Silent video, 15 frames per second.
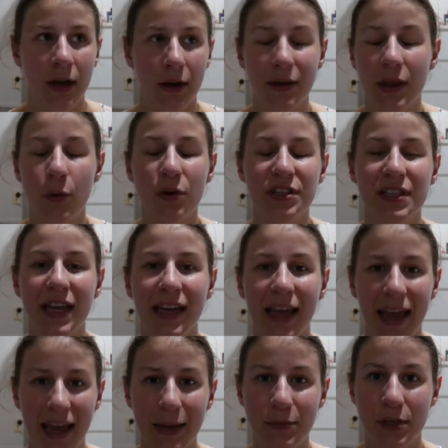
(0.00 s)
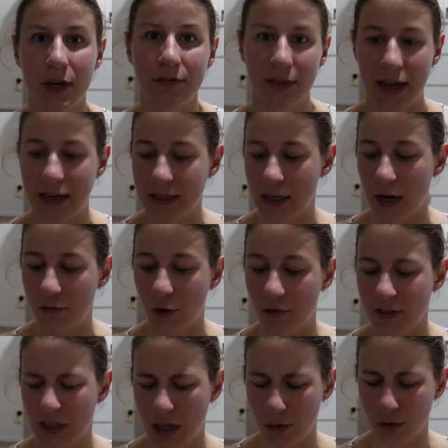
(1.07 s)
I mean, there wasn't like heaps of leg stuff,
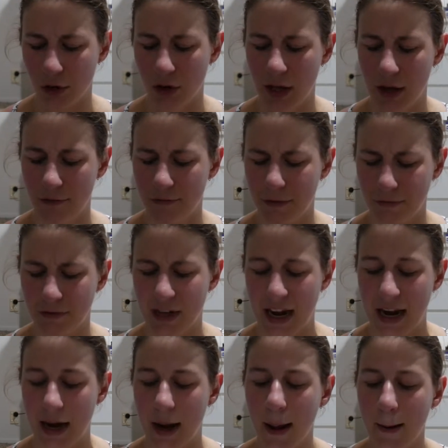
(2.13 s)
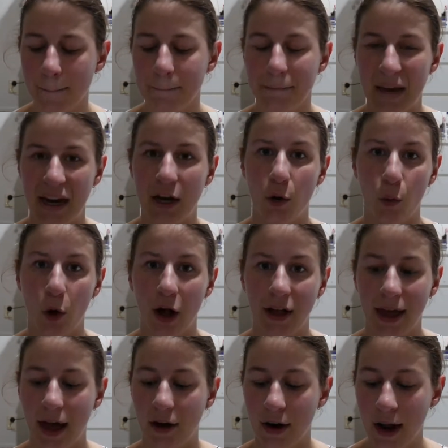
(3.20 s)
obviously it was only a 15 minute
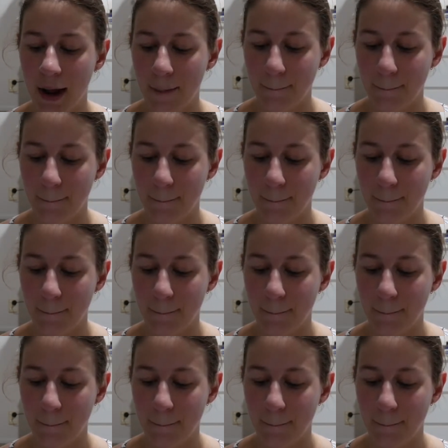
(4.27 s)
workout,